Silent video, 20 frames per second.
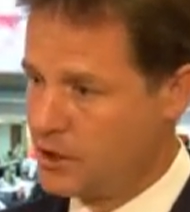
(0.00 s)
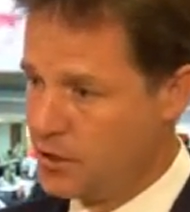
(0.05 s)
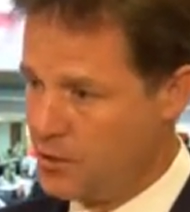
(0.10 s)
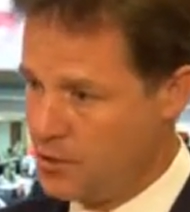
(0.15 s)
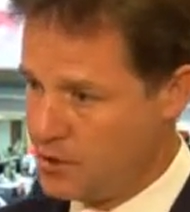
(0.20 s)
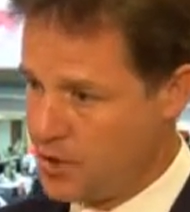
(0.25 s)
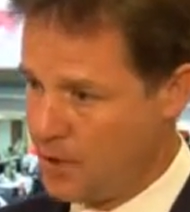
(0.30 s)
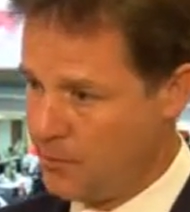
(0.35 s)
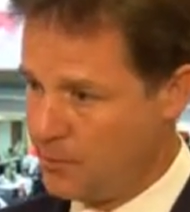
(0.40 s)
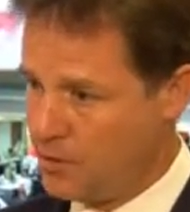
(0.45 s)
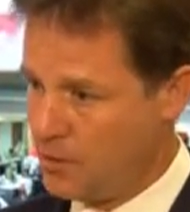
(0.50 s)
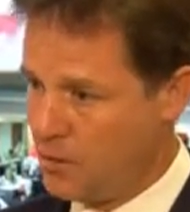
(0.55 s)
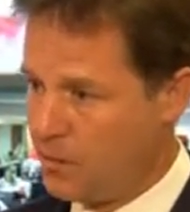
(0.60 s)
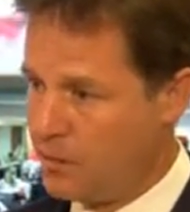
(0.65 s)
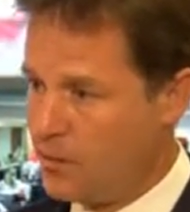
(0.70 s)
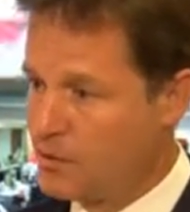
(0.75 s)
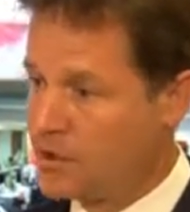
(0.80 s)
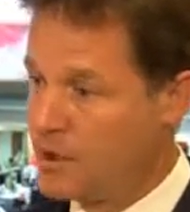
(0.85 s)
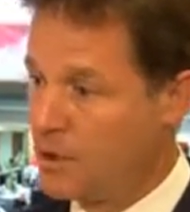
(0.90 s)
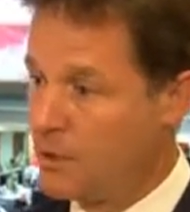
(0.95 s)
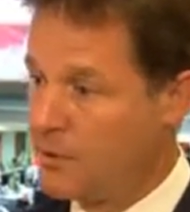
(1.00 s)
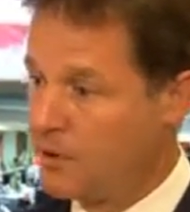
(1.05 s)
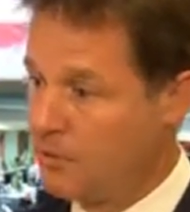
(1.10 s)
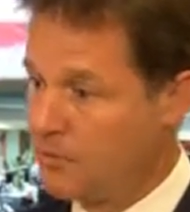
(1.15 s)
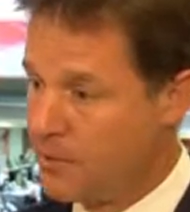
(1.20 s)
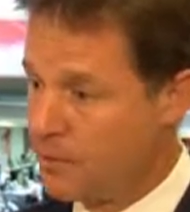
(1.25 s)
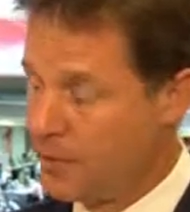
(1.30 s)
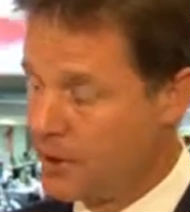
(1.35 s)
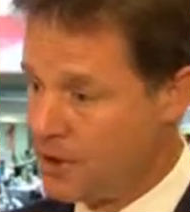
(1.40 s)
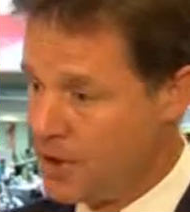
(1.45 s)
used chemical weapons, there will be
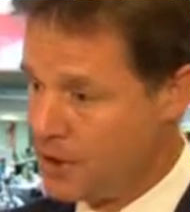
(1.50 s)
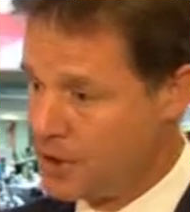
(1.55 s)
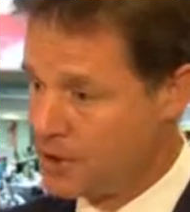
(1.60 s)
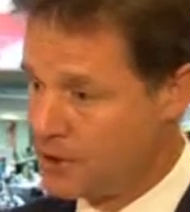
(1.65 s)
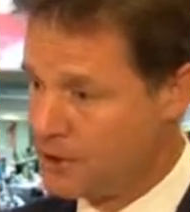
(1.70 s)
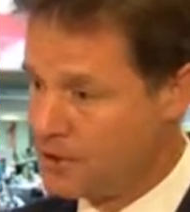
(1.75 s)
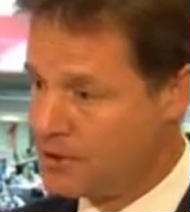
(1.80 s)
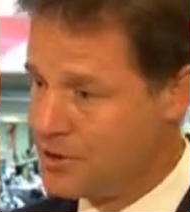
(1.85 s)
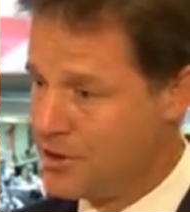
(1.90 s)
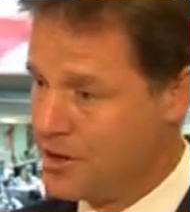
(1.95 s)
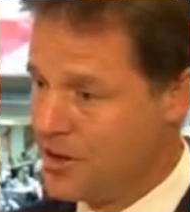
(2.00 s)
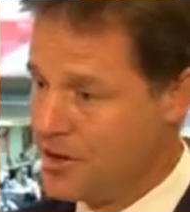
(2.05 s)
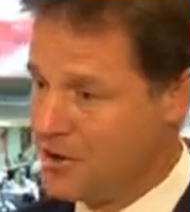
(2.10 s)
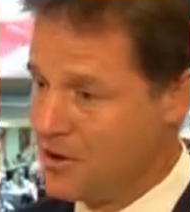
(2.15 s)
repercussions.